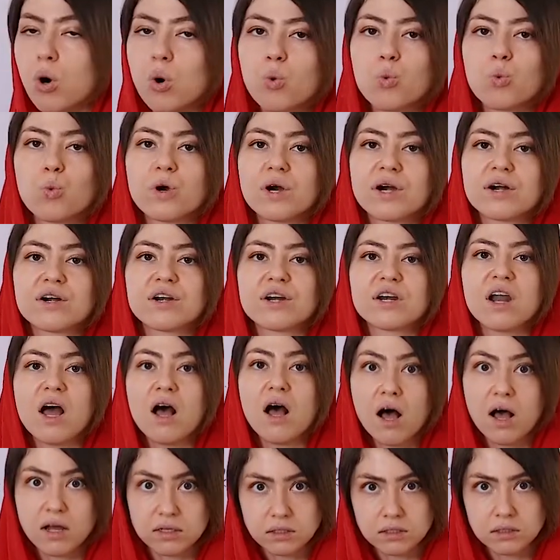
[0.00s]
or were
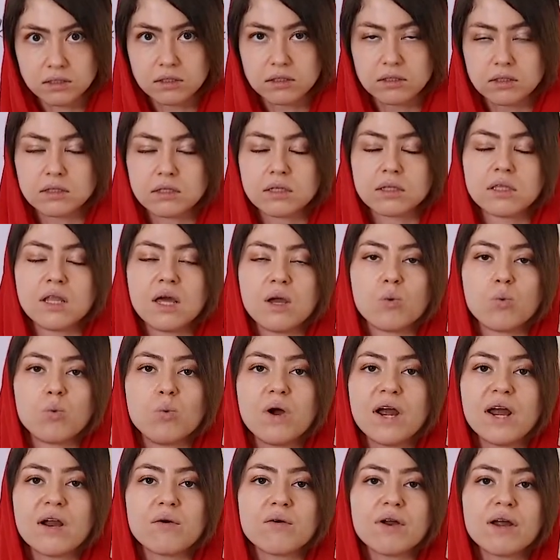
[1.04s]
not. They
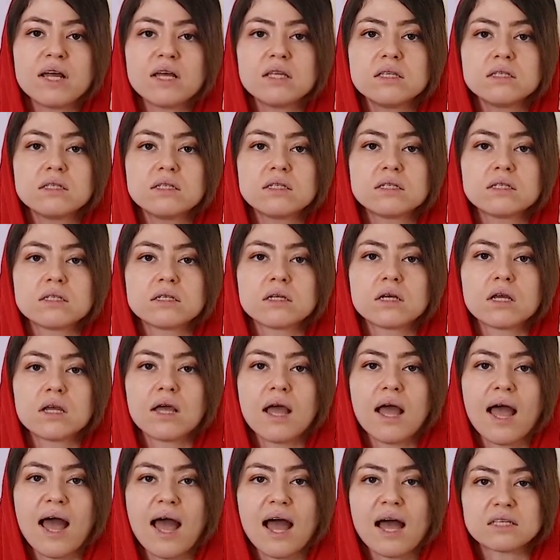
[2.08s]
weren't
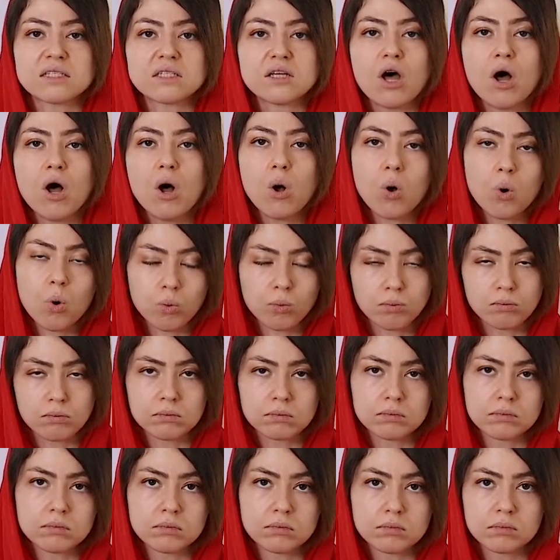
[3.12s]
at
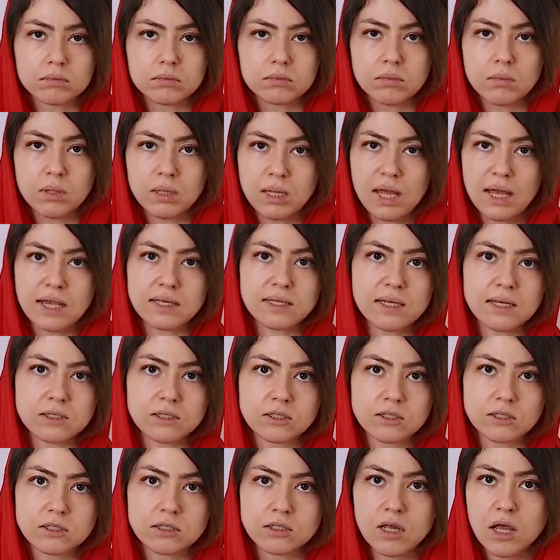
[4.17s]
home, like
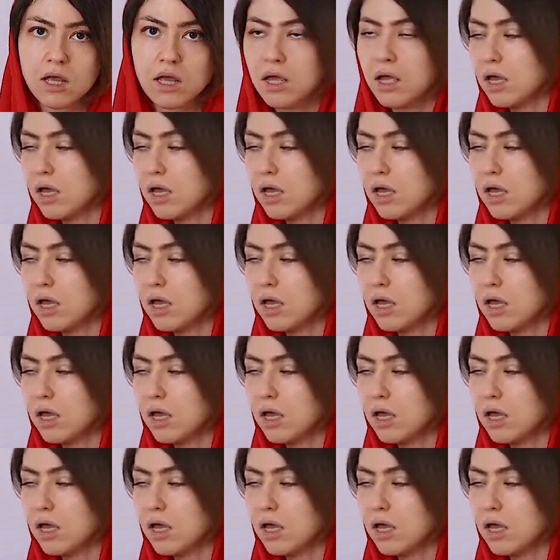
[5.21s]
this.